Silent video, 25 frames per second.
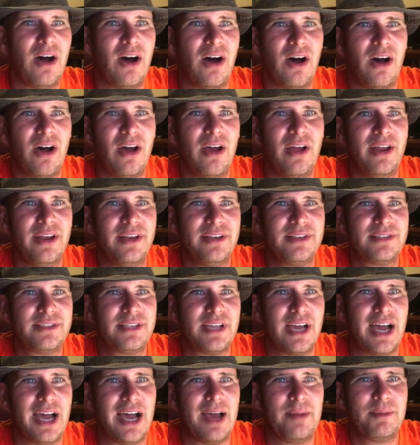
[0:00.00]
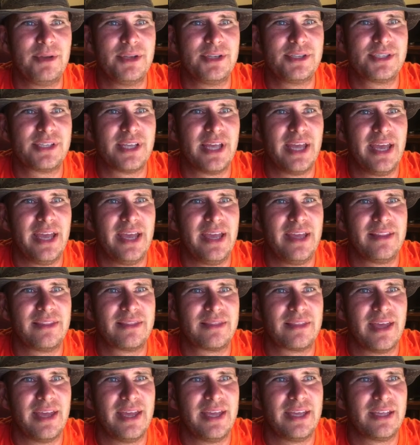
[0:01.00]
on time to say
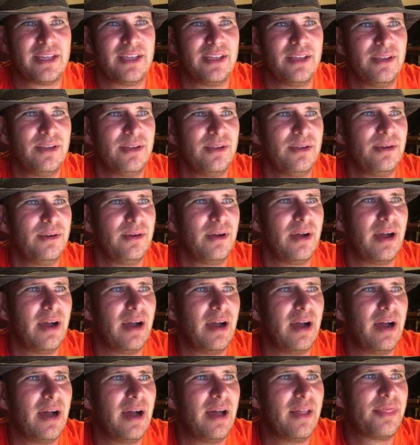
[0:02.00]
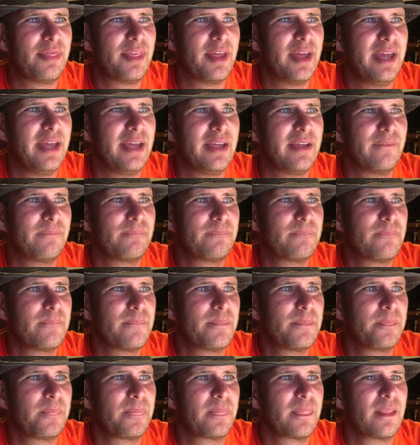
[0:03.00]
thank you, I
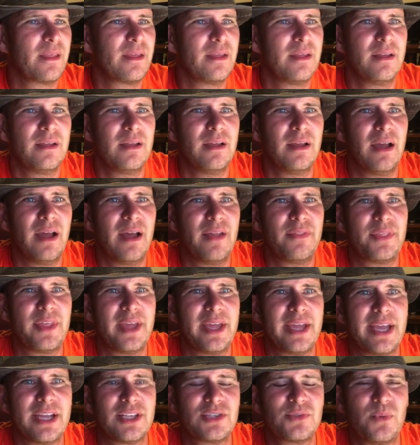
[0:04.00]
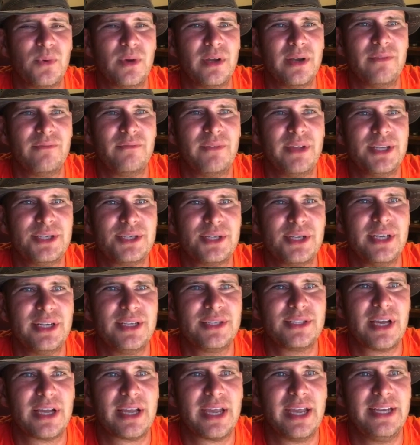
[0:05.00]
think that's what vidget
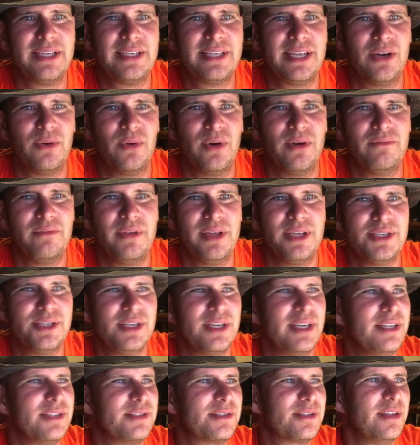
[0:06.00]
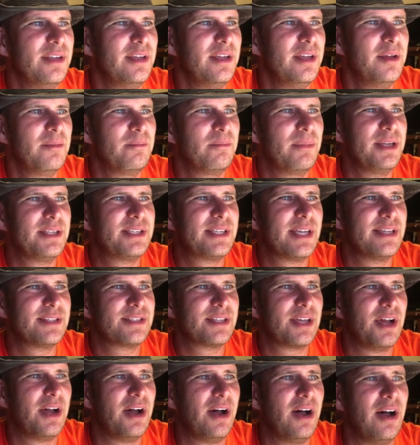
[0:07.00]
is. I can't tell what vidget is. But he says,
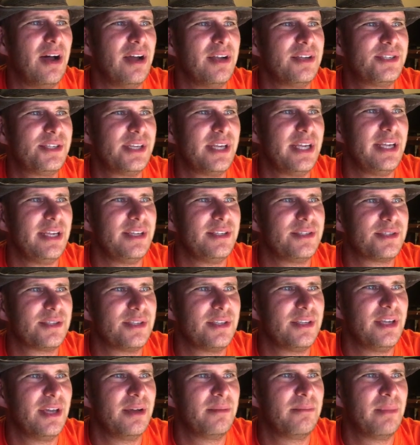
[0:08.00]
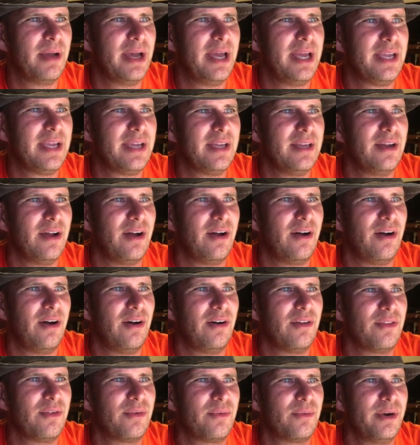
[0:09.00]
oh geez, you're making
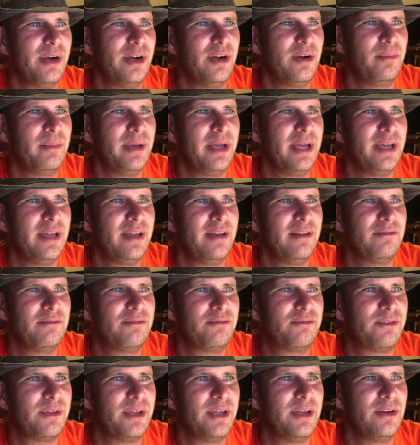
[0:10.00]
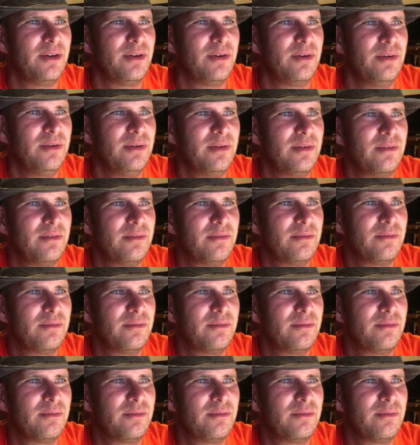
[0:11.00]
all the real men feel,